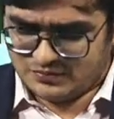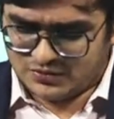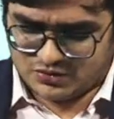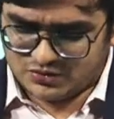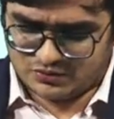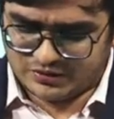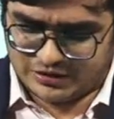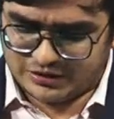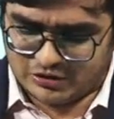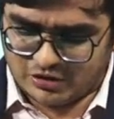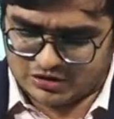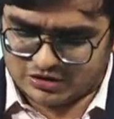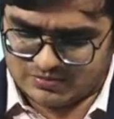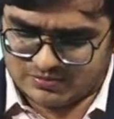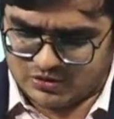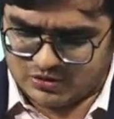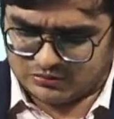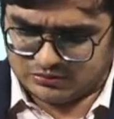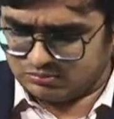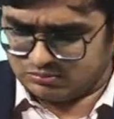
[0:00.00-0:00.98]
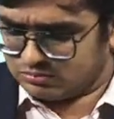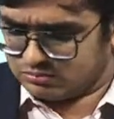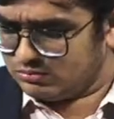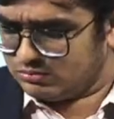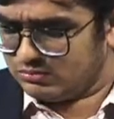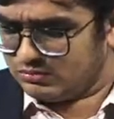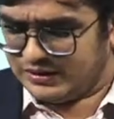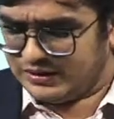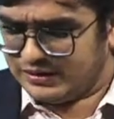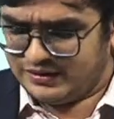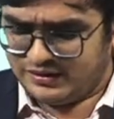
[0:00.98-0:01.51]
So it talks about
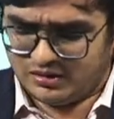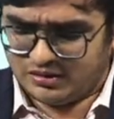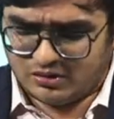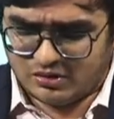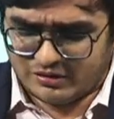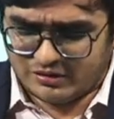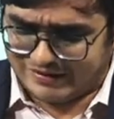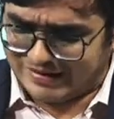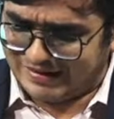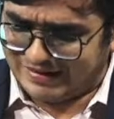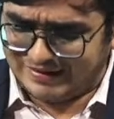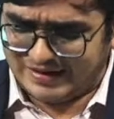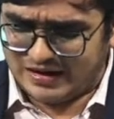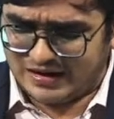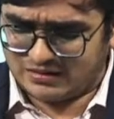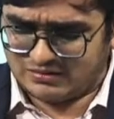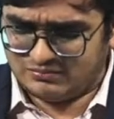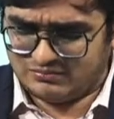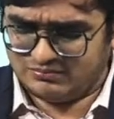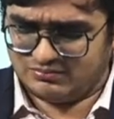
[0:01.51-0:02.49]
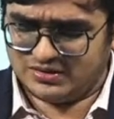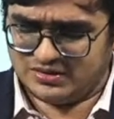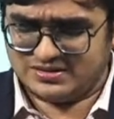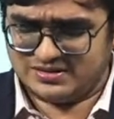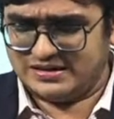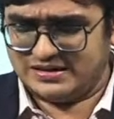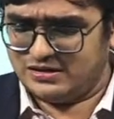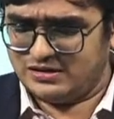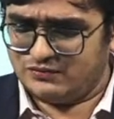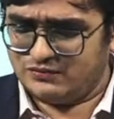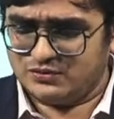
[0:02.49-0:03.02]
Indian Contract Act, the
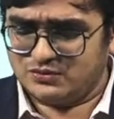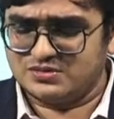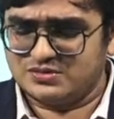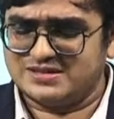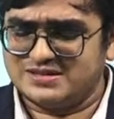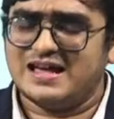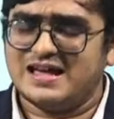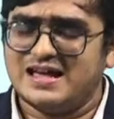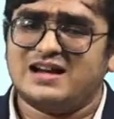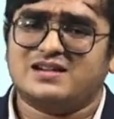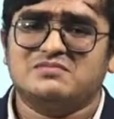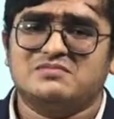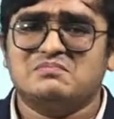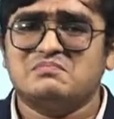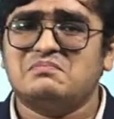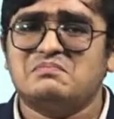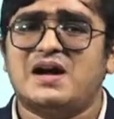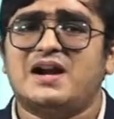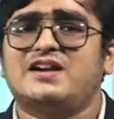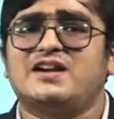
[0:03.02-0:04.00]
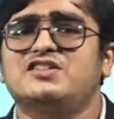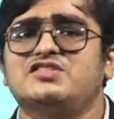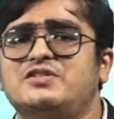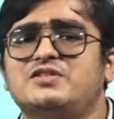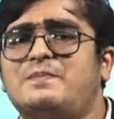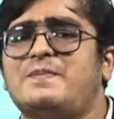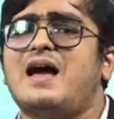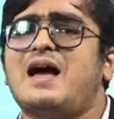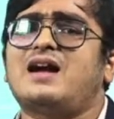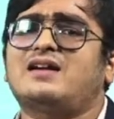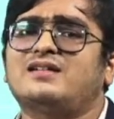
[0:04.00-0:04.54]
Sale of Goods Act,
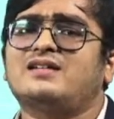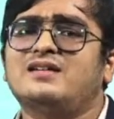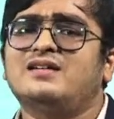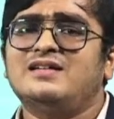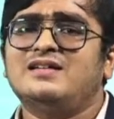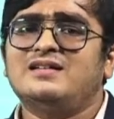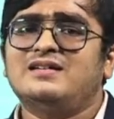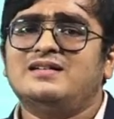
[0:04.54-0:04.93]
Partnership Act,